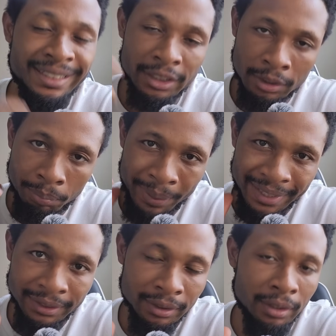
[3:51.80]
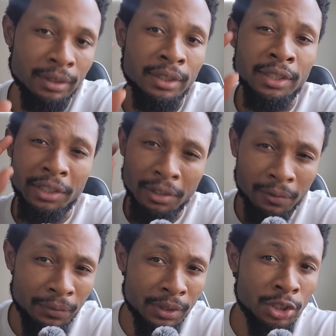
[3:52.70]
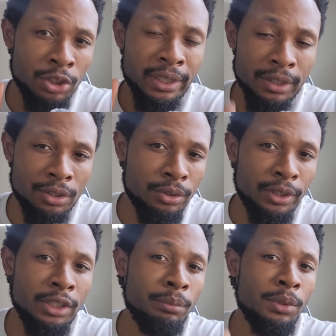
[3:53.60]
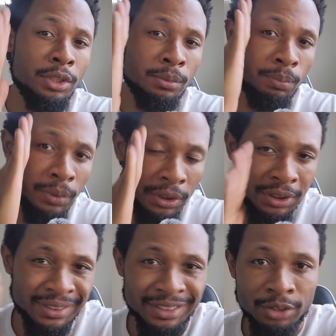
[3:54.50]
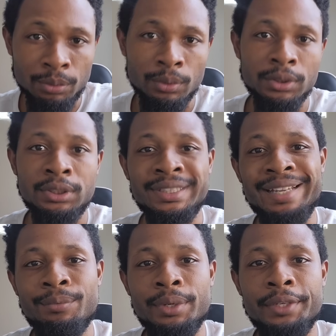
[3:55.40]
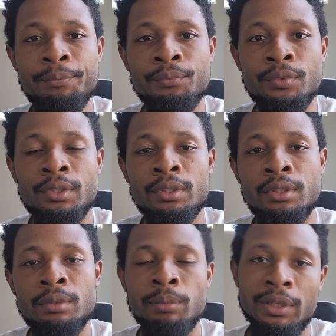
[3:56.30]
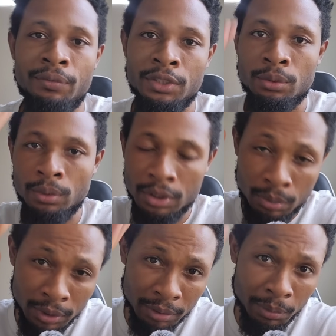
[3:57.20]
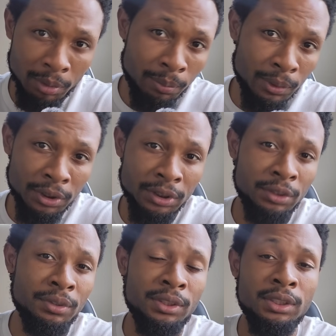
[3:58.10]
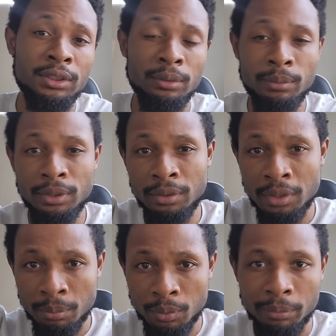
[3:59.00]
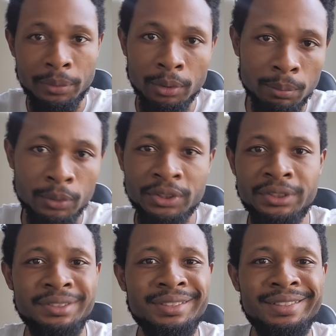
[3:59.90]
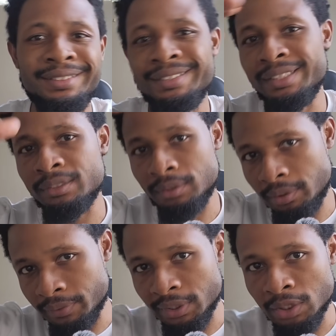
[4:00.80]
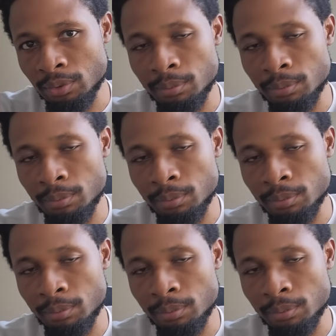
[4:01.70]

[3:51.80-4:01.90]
And this is based on if the jet stream is pushing it towards that way. But if it's going towards the middle portion, you can see some of the more middle portion of the United States or even